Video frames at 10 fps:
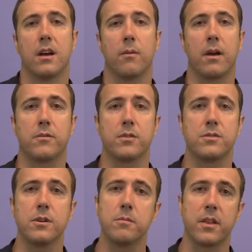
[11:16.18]
We have to
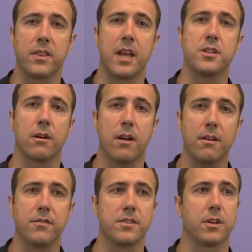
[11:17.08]
assume that the
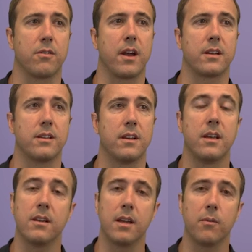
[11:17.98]
HRF is correct,
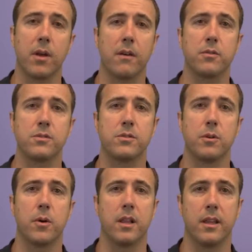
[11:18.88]
and we have to
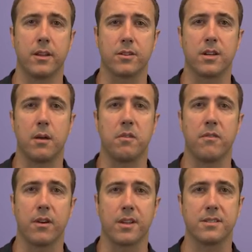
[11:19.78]
assume a linear time
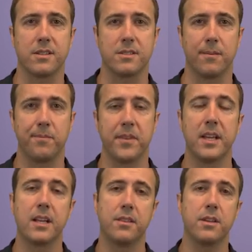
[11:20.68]
invariant system.
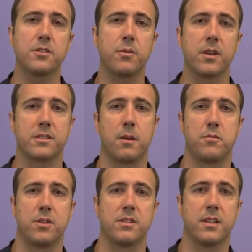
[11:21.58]
These three
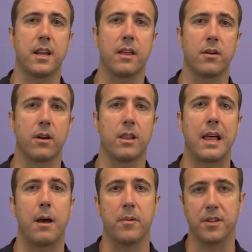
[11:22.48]
assumptions together
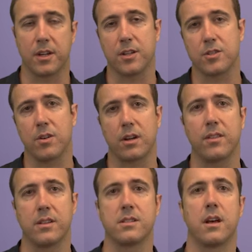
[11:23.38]
allow me to construct the
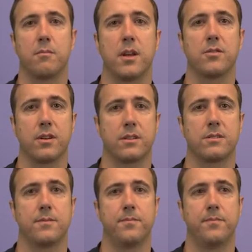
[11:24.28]
design matrix.